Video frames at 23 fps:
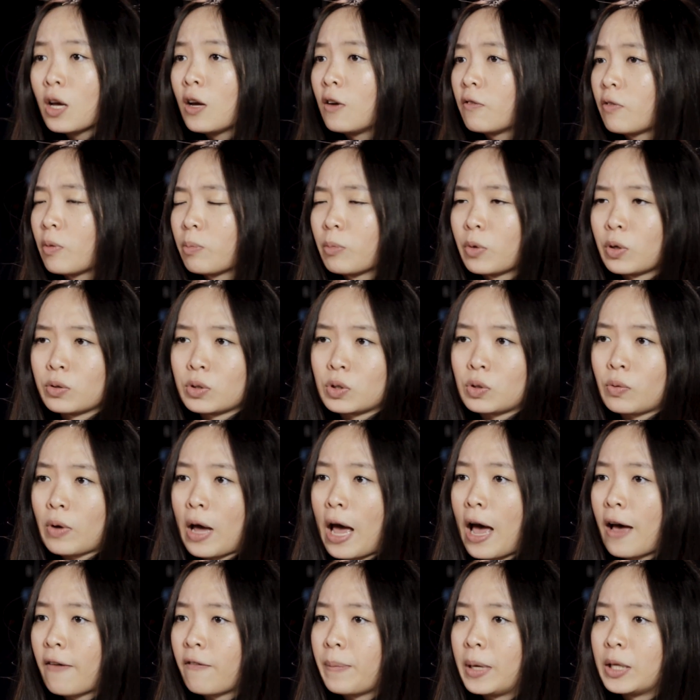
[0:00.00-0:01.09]
from those who
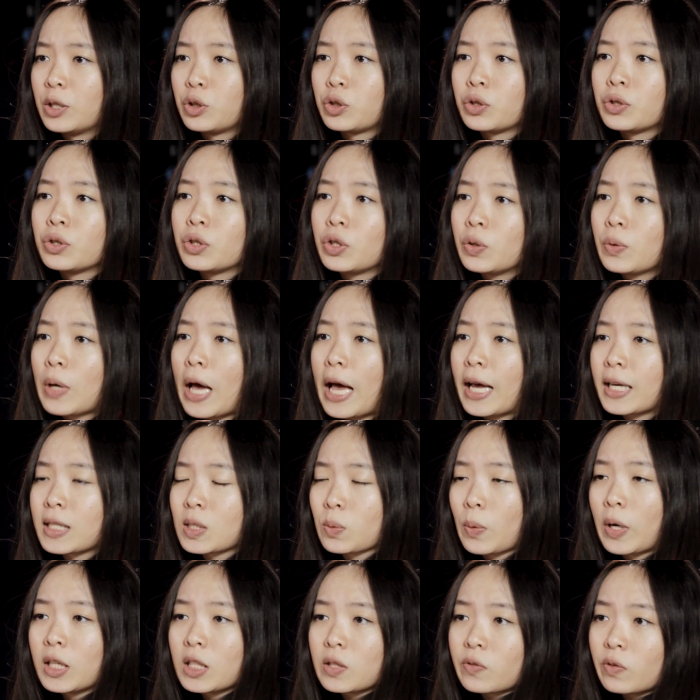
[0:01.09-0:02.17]
have mentioned you, as
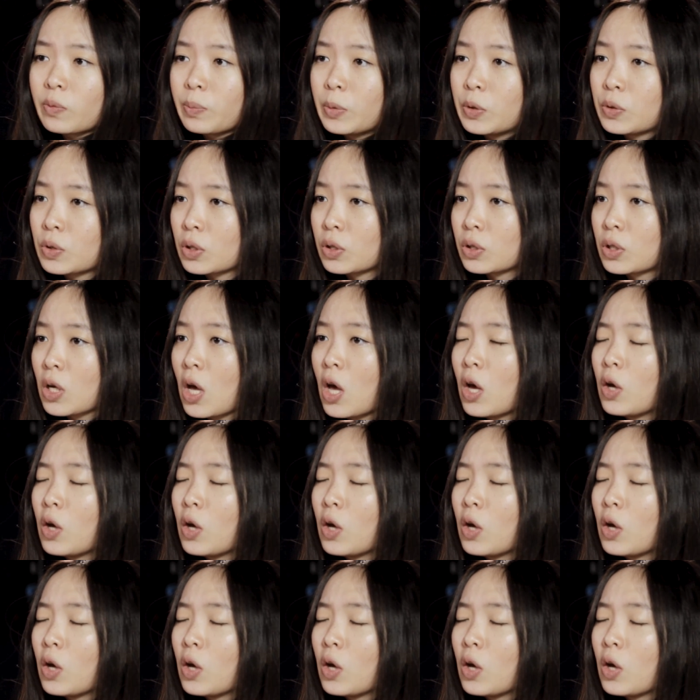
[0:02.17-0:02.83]
well as from users